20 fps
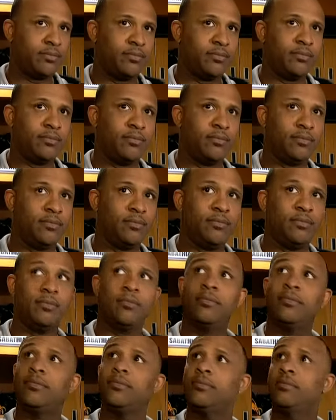
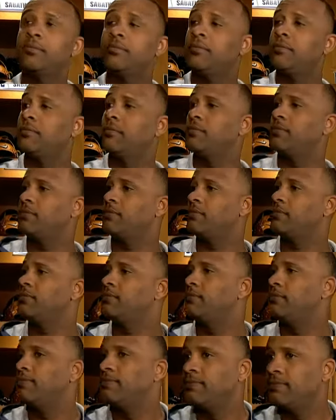
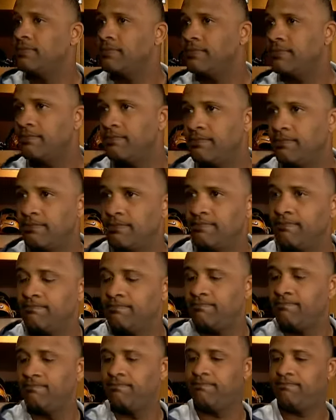
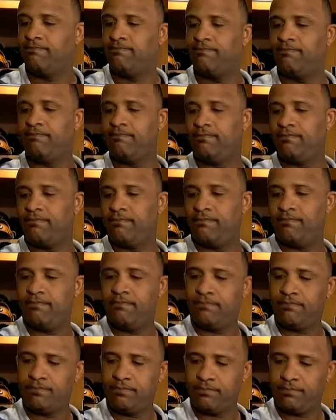
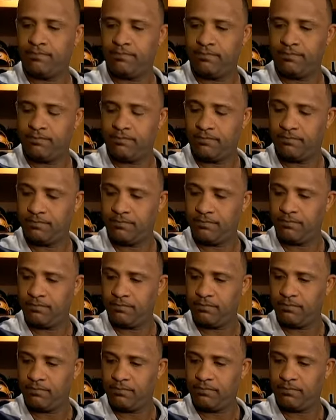
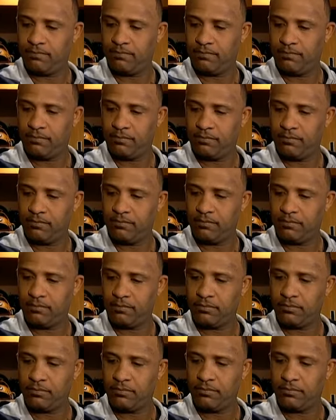(silence)